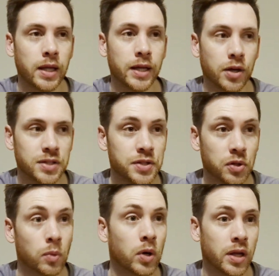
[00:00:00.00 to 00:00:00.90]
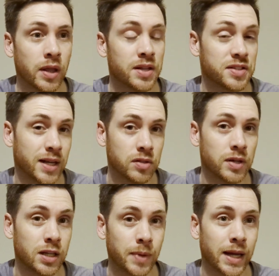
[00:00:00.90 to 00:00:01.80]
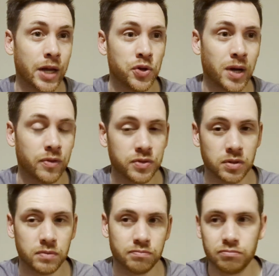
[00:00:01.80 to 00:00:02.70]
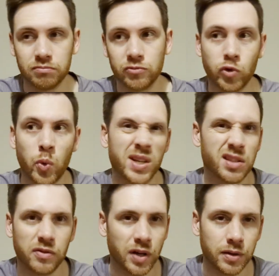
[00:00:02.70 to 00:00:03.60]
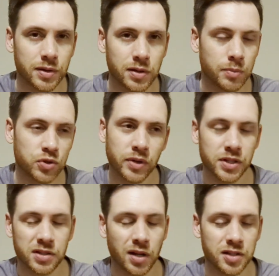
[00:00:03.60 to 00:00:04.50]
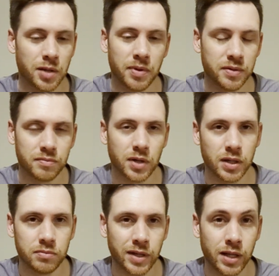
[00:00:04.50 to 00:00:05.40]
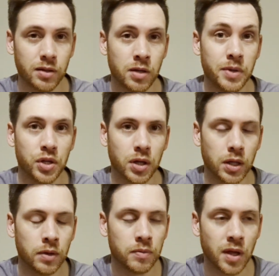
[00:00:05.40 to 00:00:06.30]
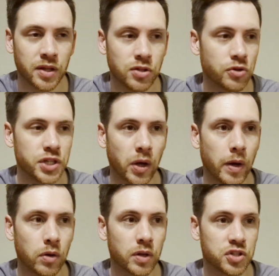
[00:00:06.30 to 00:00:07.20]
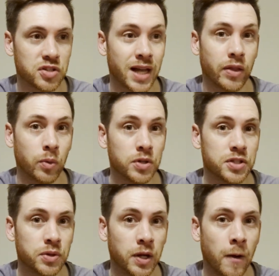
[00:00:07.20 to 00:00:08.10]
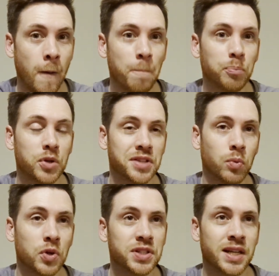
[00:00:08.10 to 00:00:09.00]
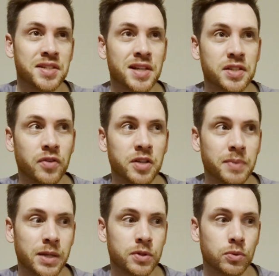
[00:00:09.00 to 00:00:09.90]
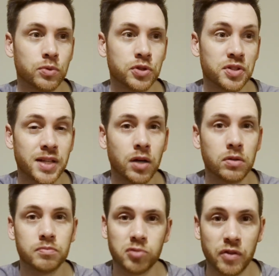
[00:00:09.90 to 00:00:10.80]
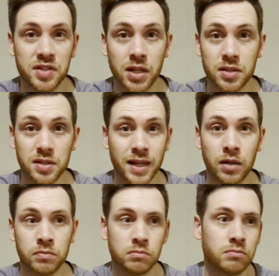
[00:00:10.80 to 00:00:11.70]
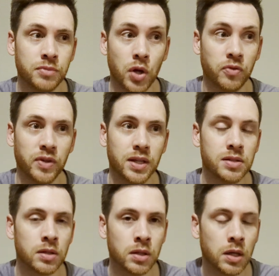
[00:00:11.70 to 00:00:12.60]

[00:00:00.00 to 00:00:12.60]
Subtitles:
it goes into a wallet, then stays on eBay, and you have to request the funds. And I'm sure it just turns up and like immediately, nothing dodgy going on. It's just how they want to do it, because they want to incentivize people to sell. Private sellers is now no fees.